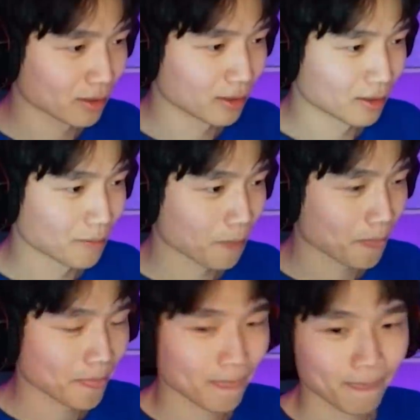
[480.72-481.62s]

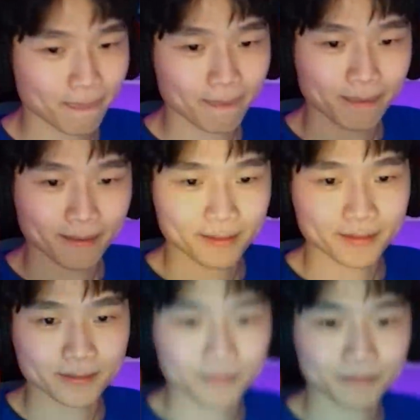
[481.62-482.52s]

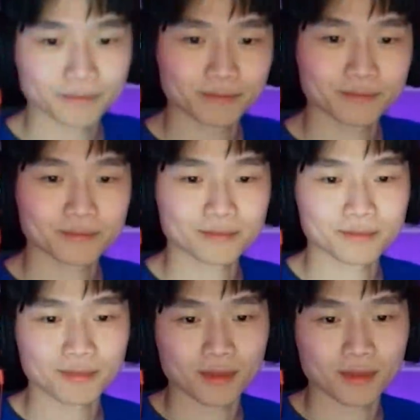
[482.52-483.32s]
Nobody speaks.